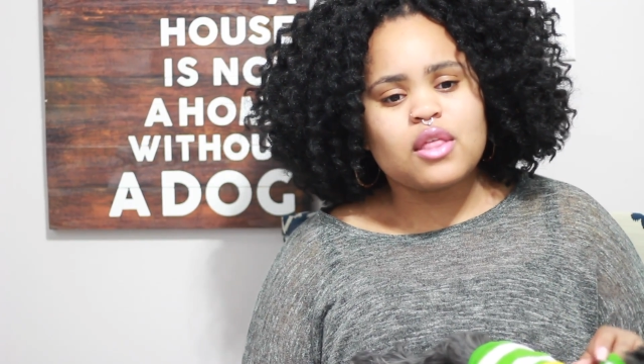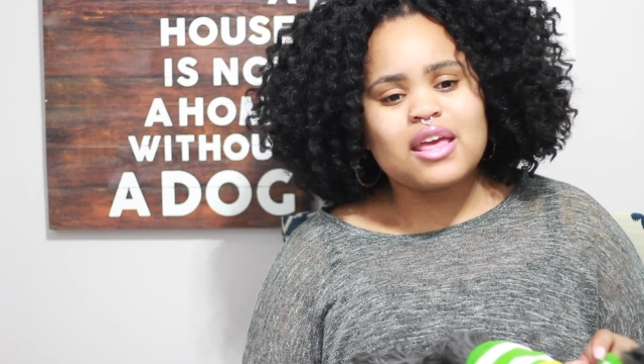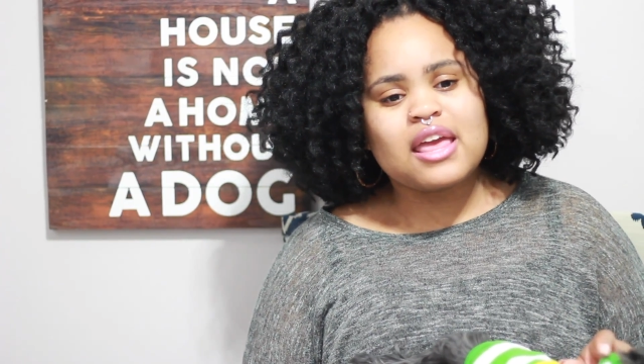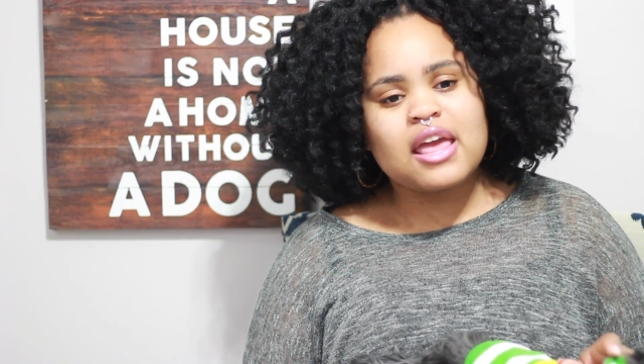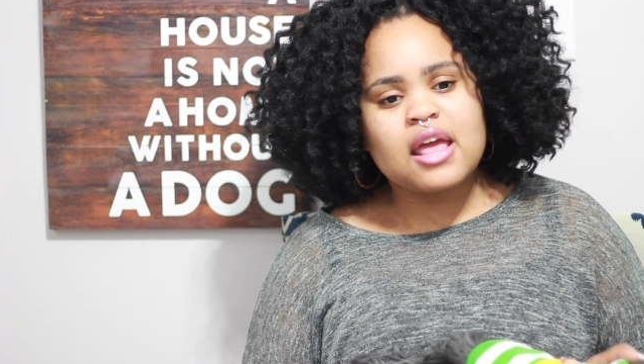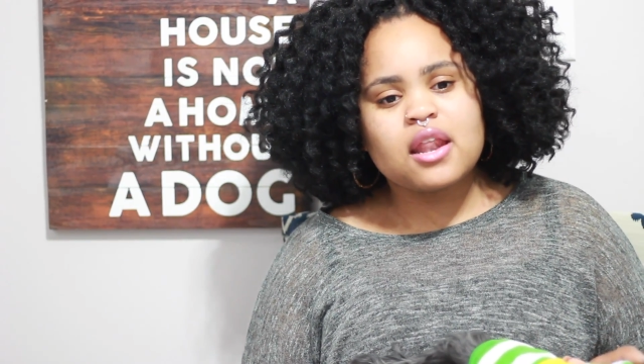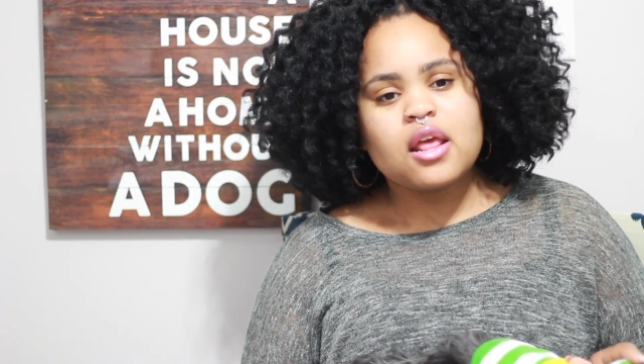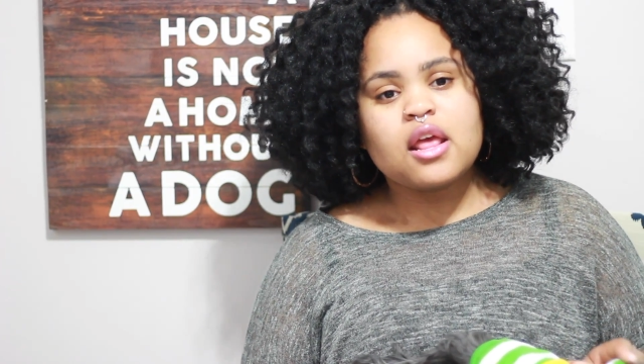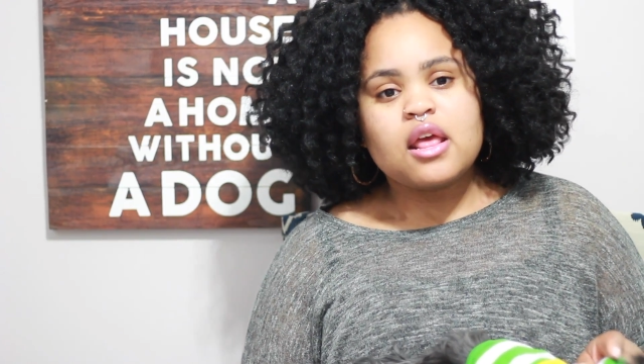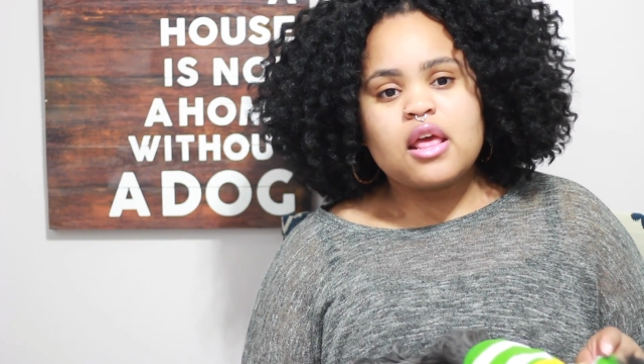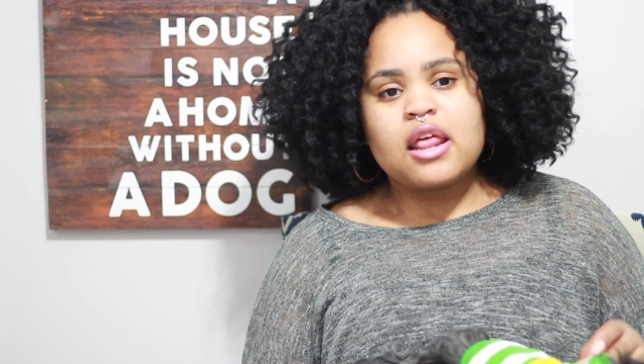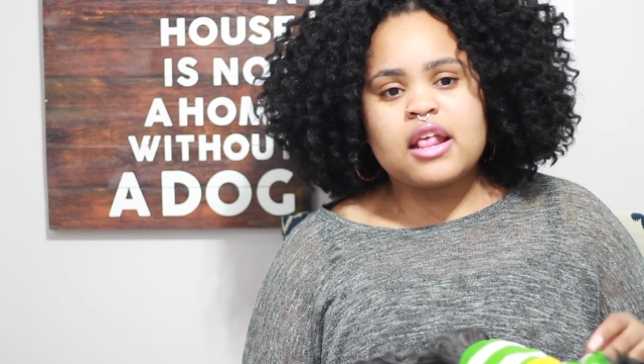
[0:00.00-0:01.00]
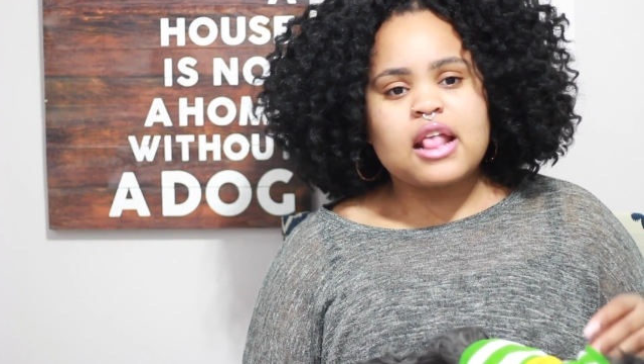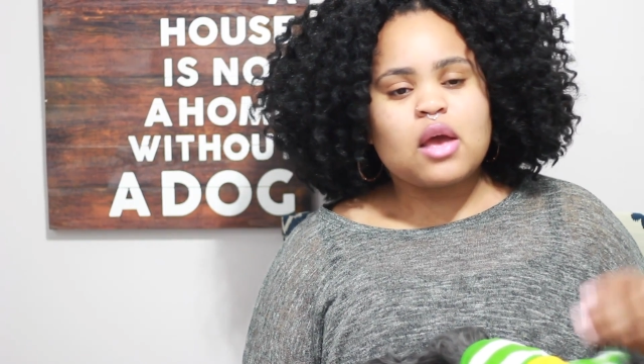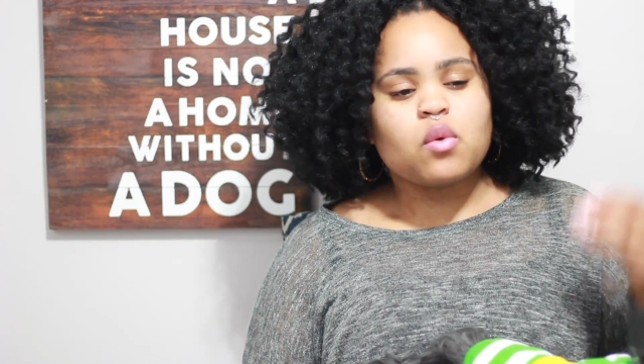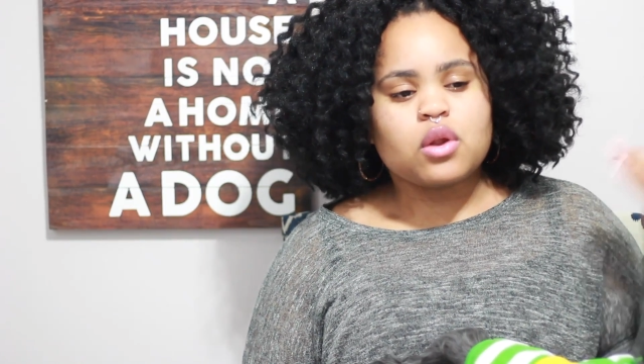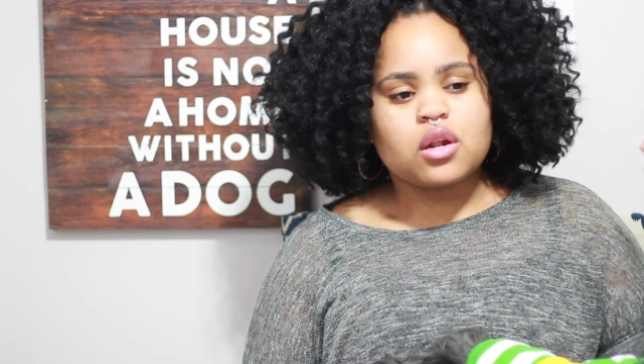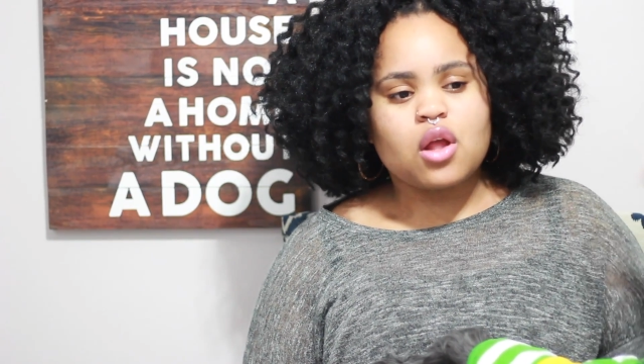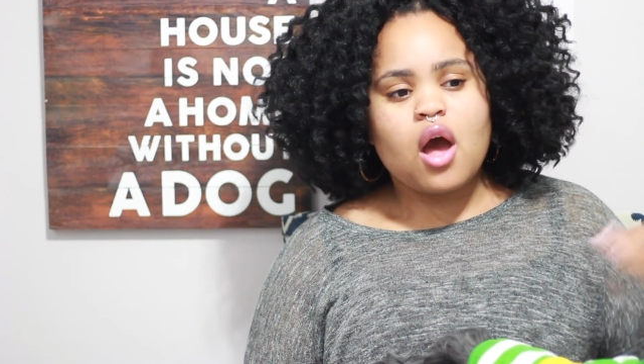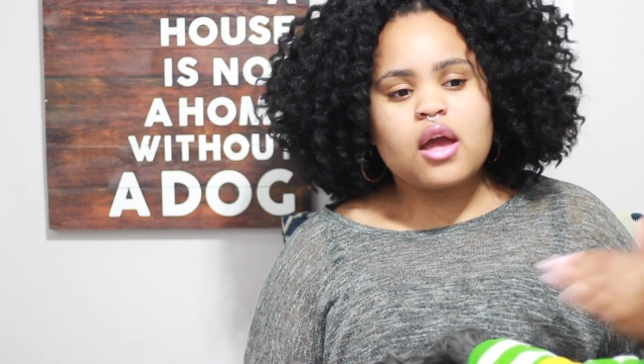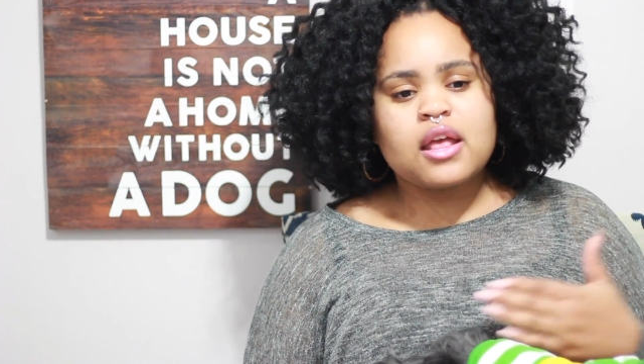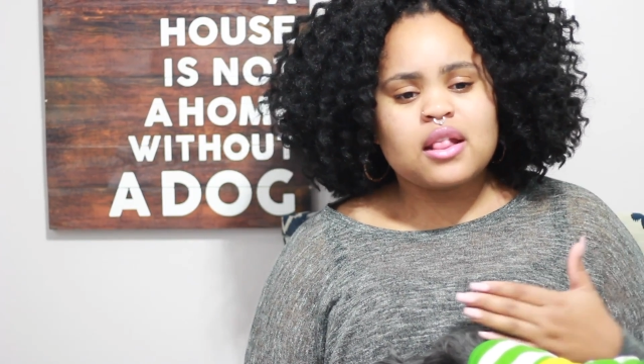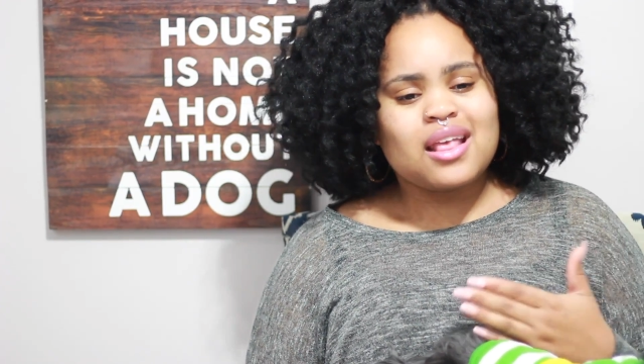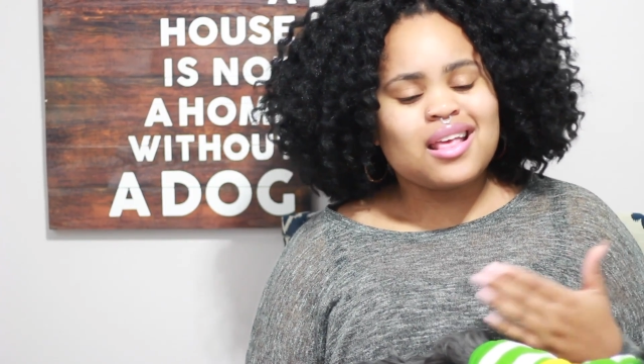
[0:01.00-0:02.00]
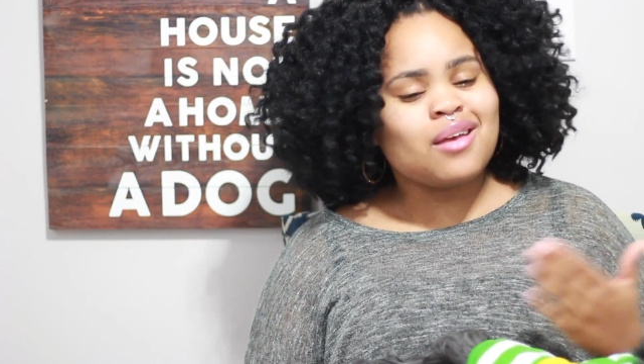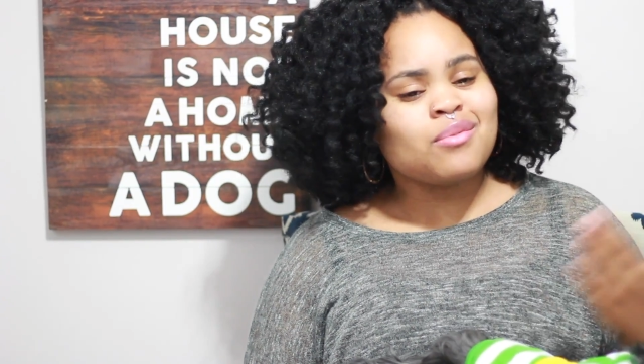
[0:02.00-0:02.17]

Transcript: it's like when a dog gets sick,